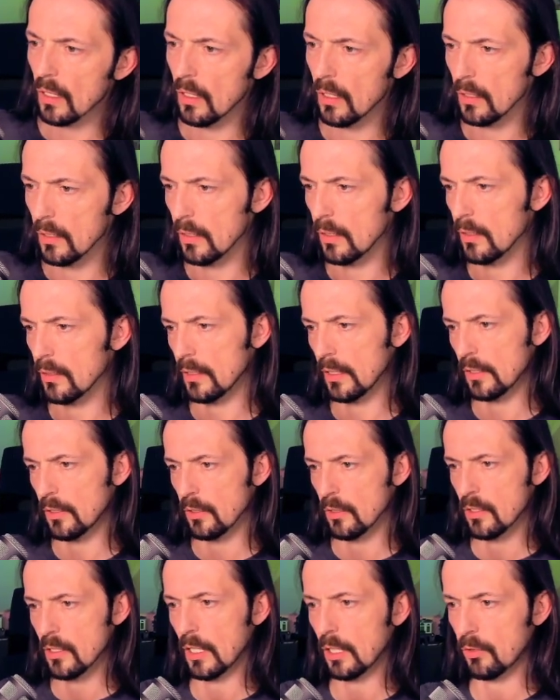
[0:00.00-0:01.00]
that you
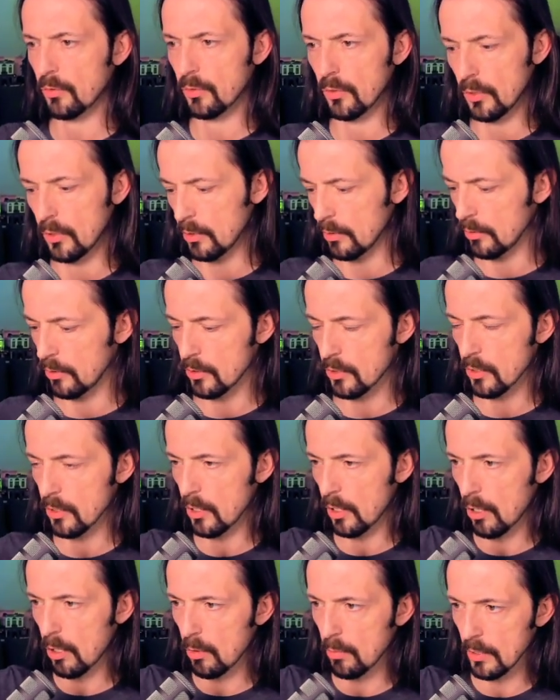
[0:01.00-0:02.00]
check for, you should
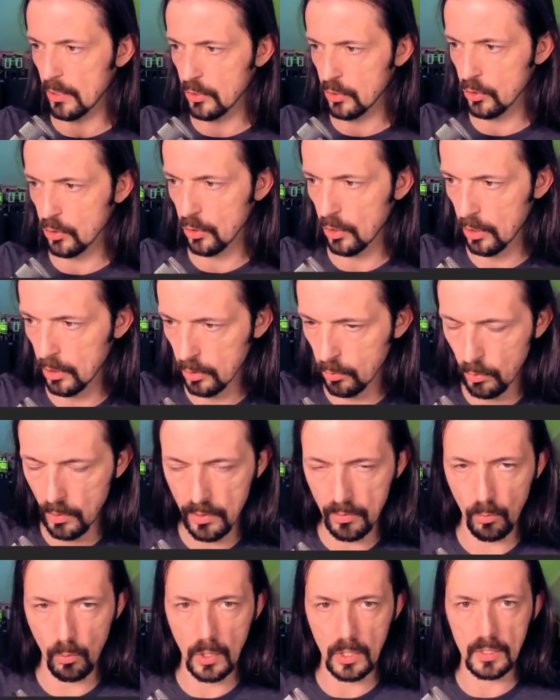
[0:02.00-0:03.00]
always start with the
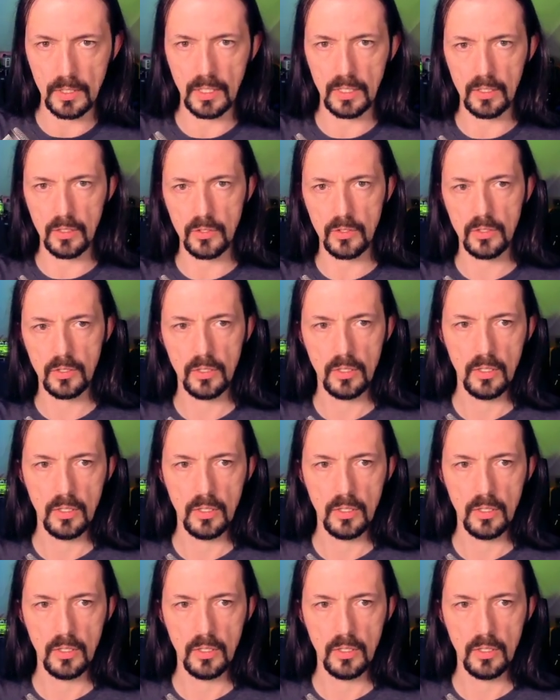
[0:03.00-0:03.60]
one that is